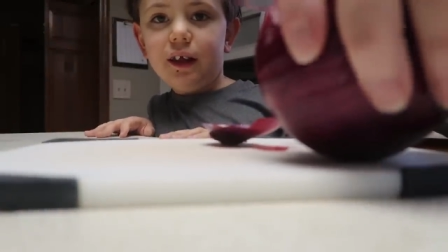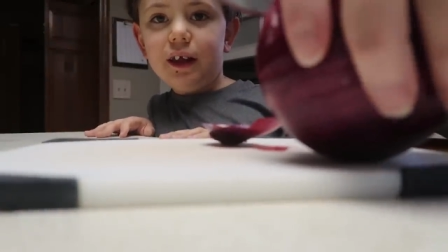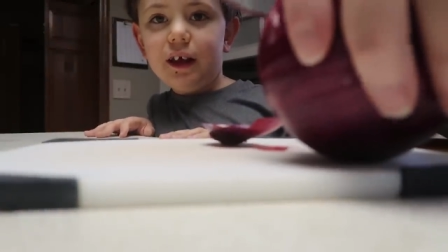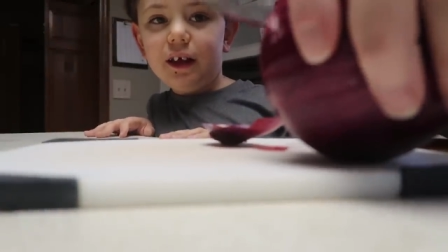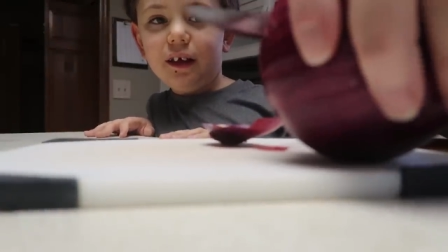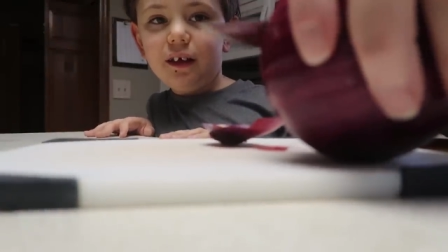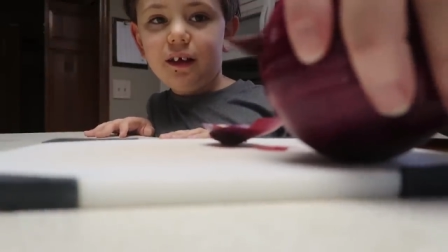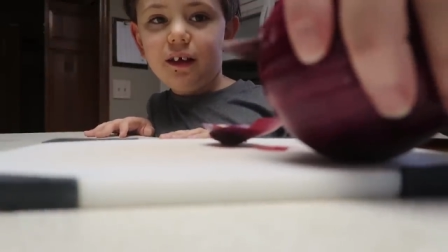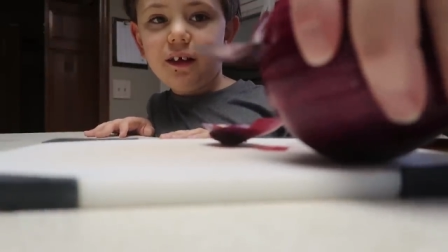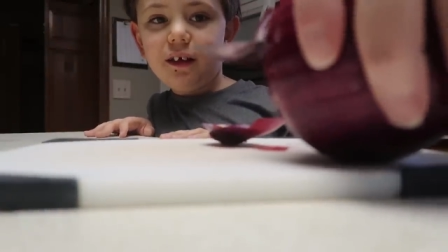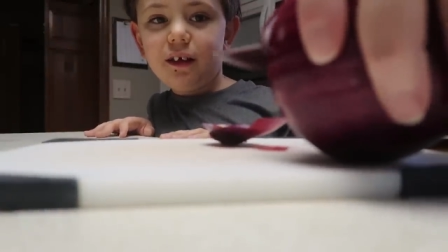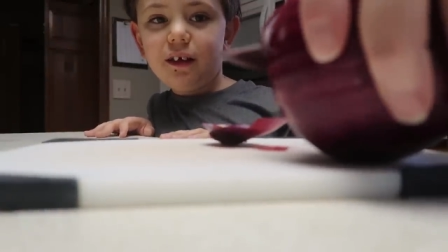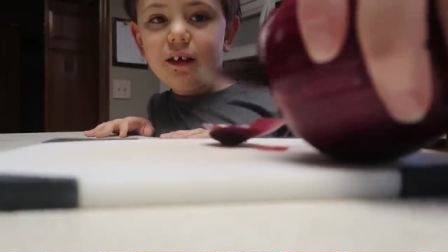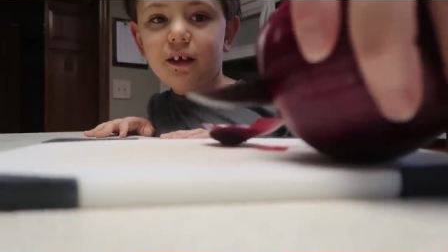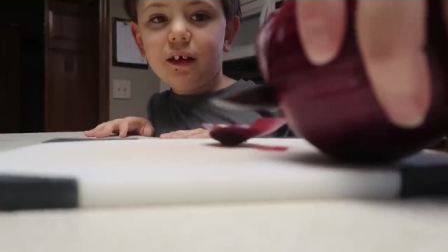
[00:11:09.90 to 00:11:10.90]

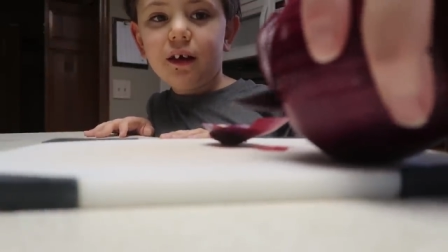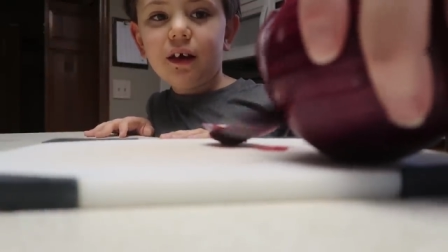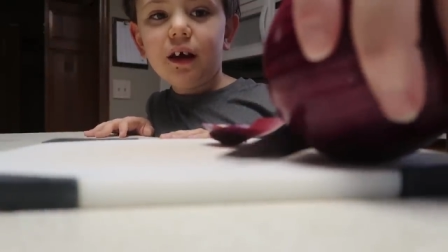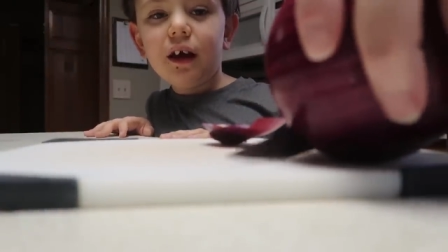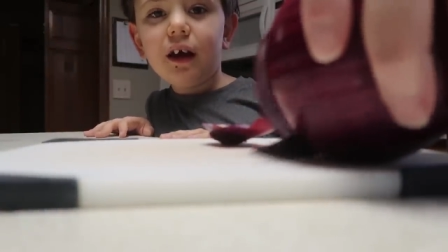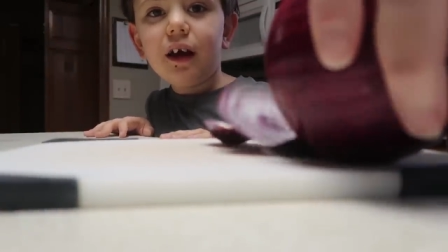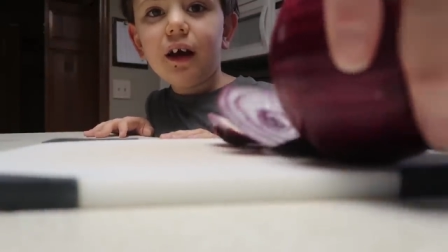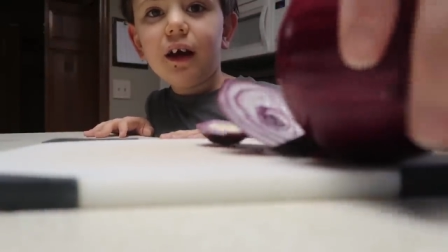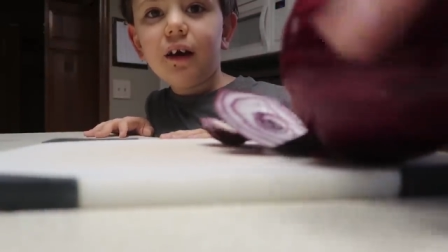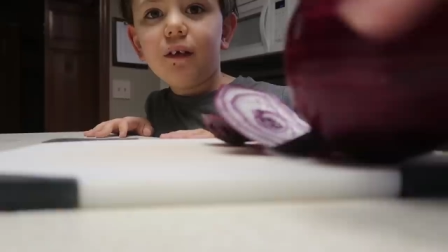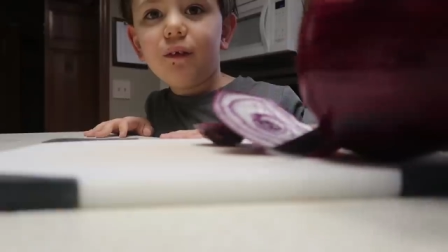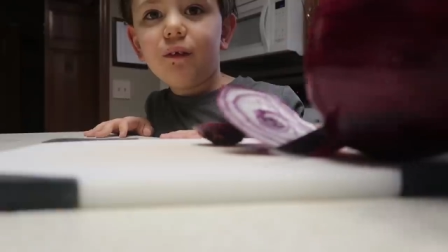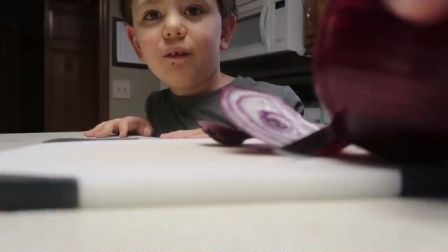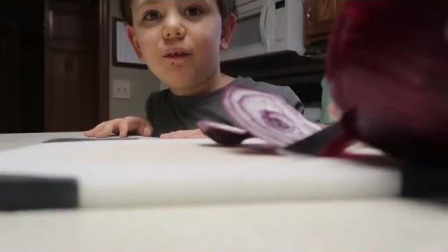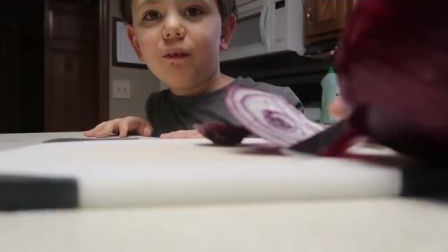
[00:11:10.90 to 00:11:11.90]
Yes.
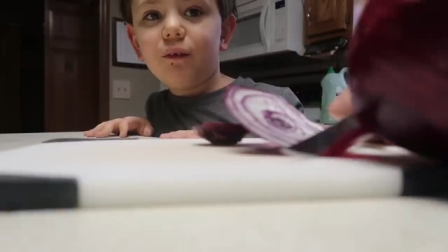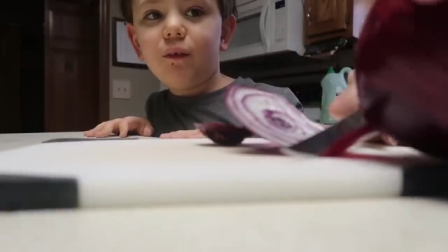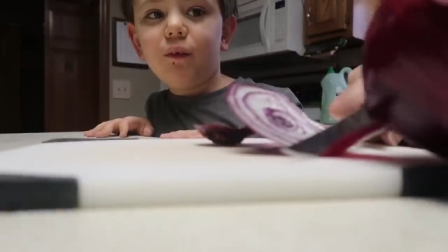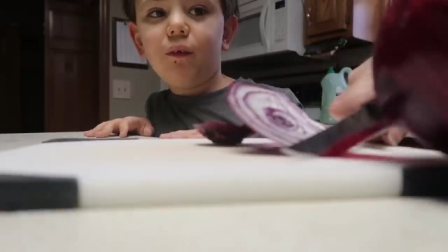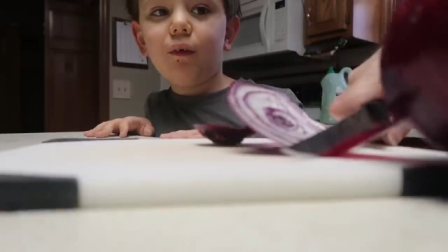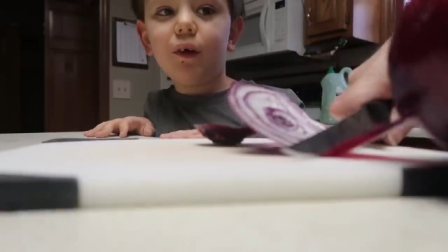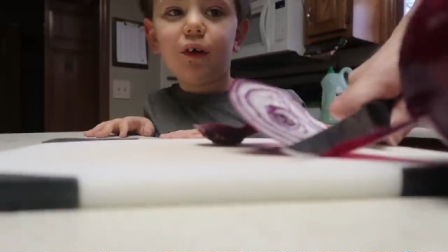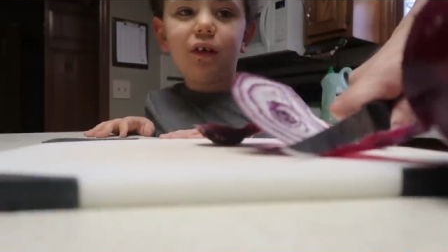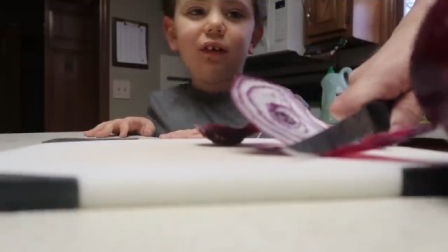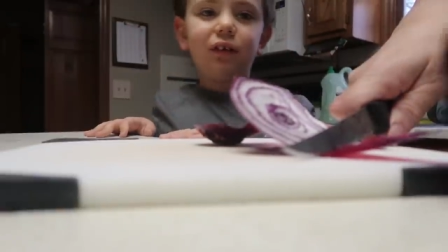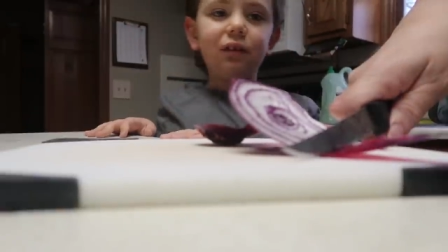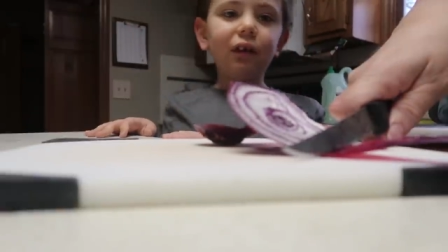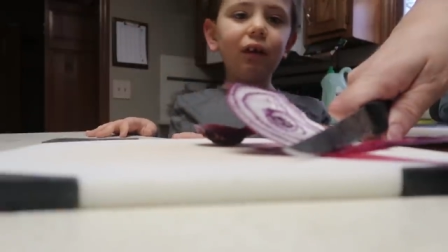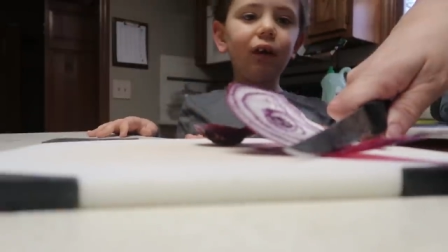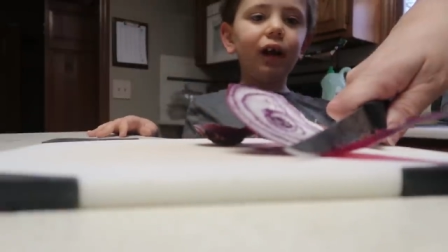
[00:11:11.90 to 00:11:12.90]
We're
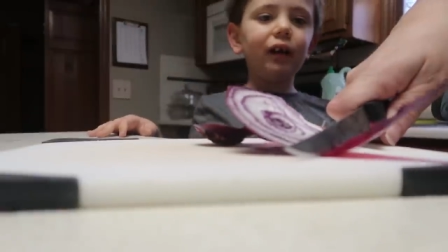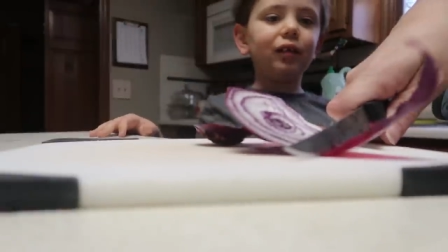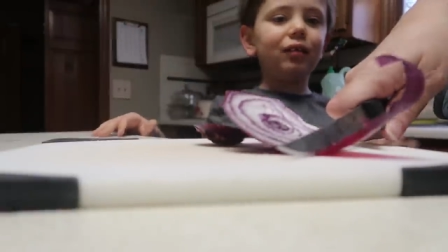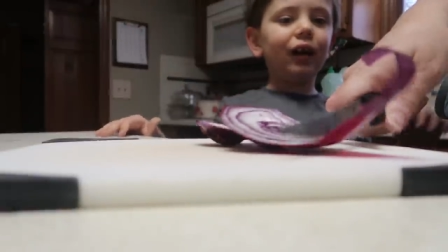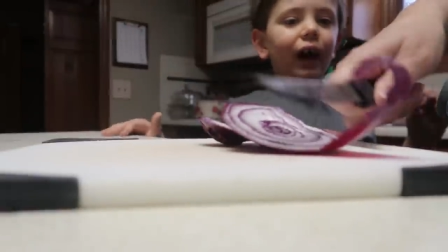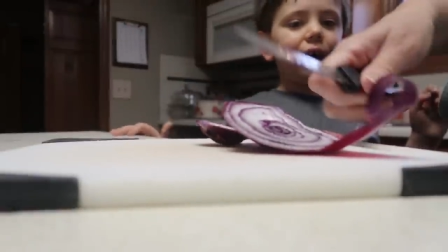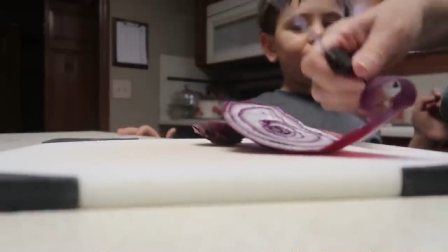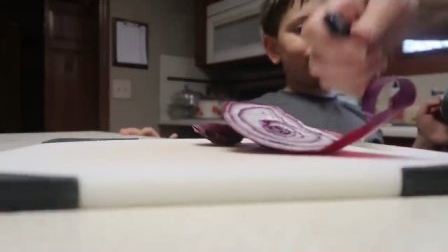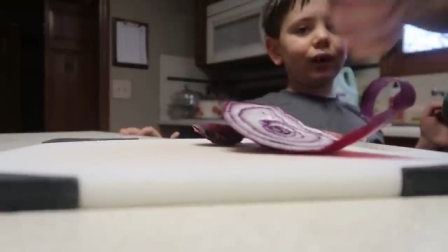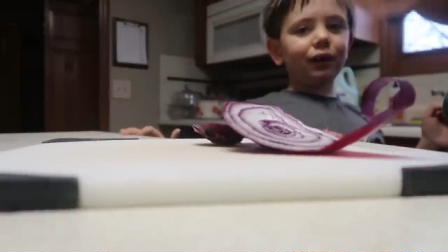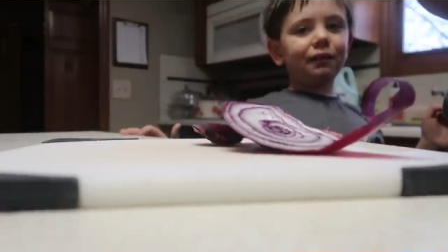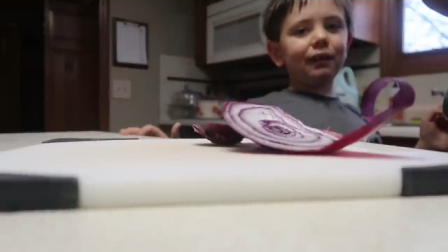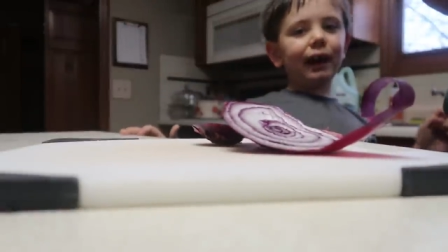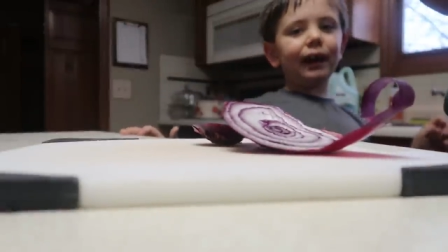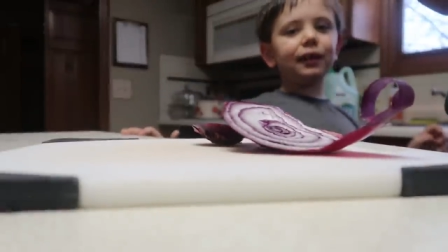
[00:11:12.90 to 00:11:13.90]
still on
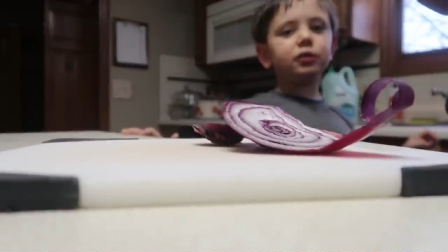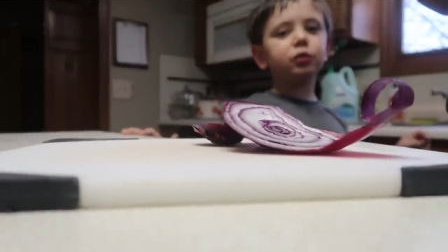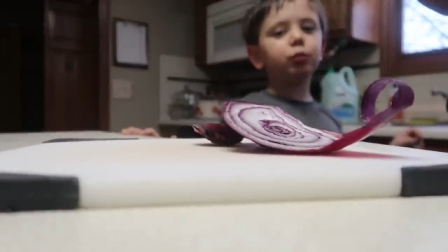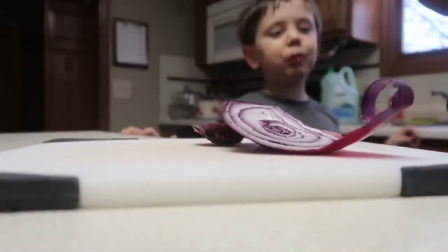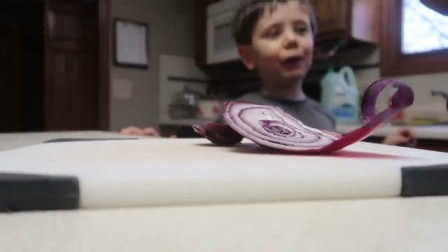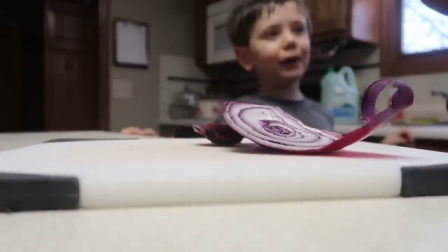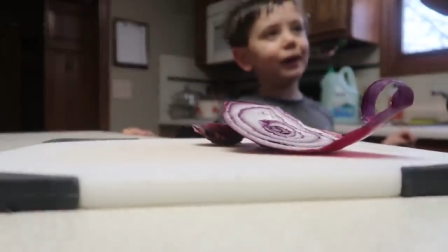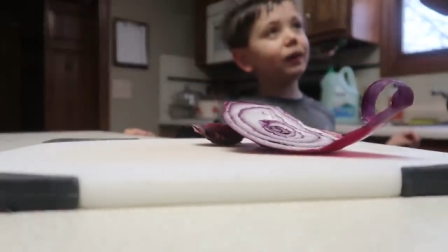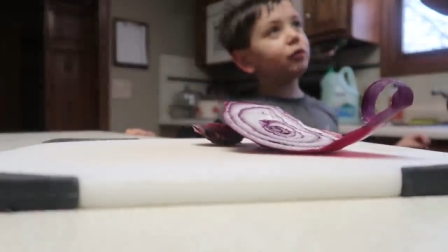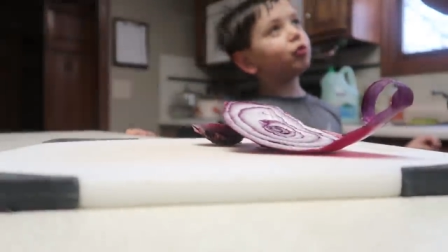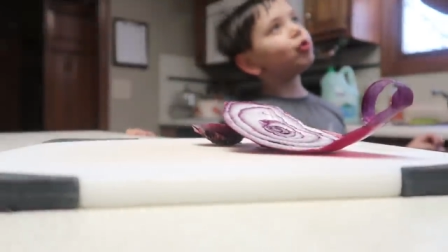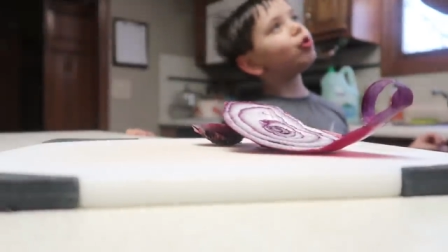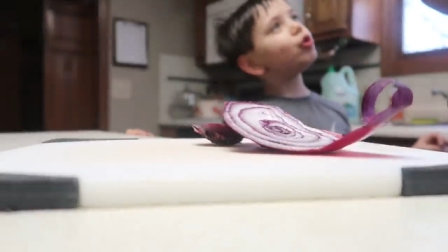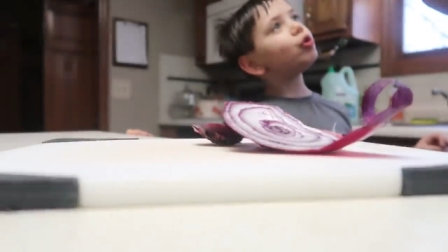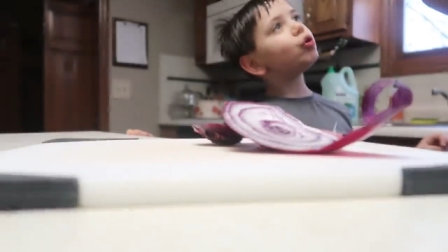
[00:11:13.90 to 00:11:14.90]
diary day
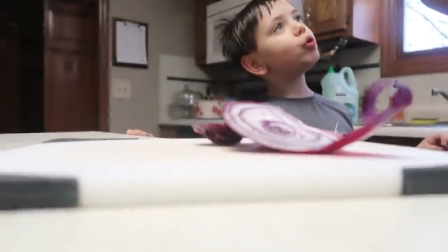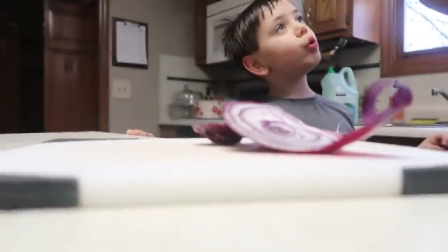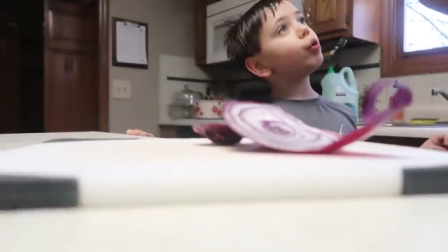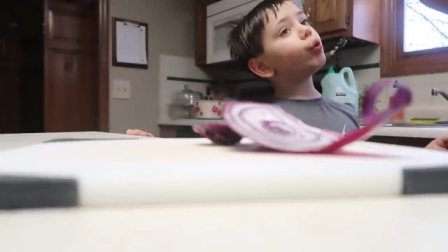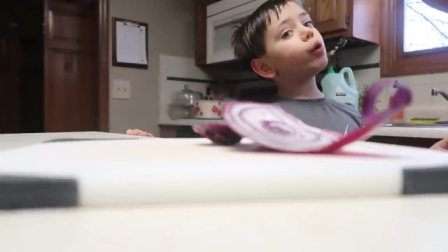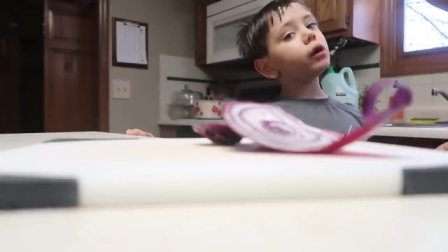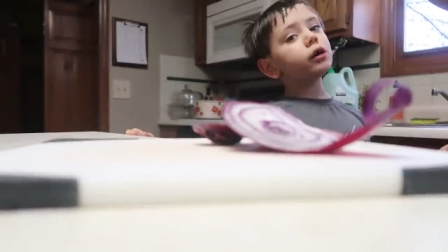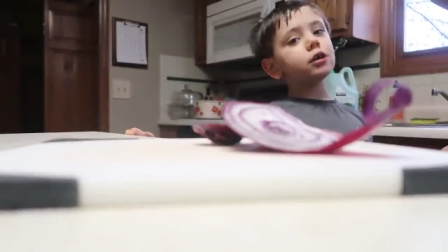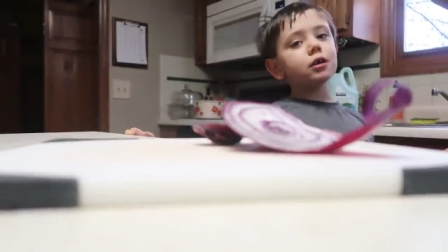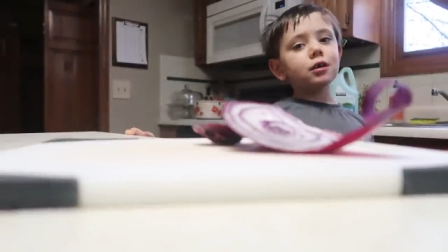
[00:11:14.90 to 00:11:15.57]
22.